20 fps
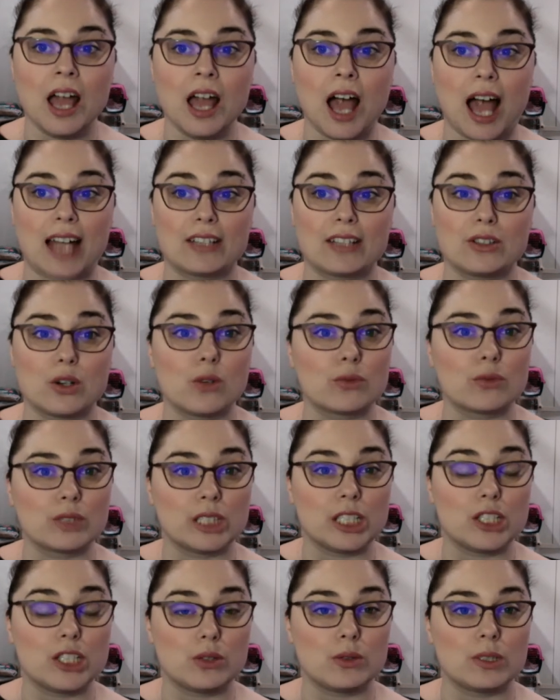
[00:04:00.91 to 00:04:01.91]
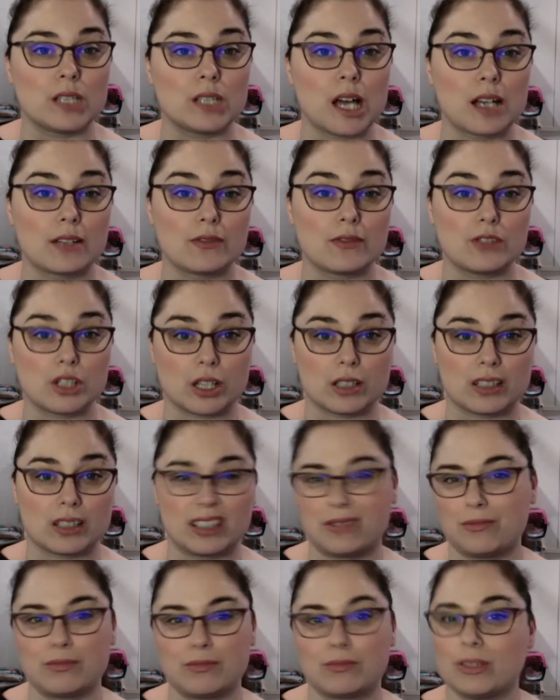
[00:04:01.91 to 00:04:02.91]
I really
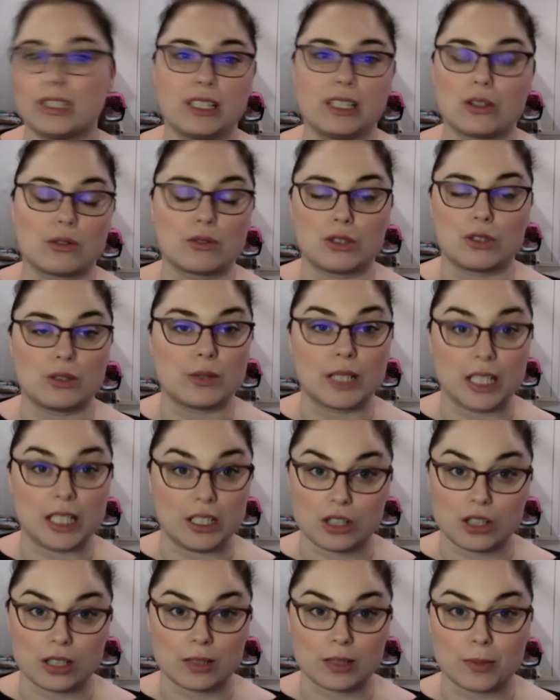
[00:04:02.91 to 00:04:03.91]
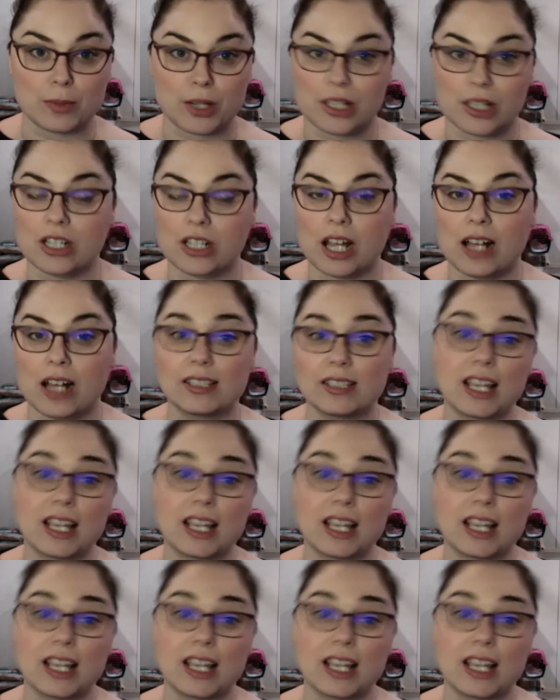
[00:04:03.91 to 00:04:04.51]
don't do any just brush outs,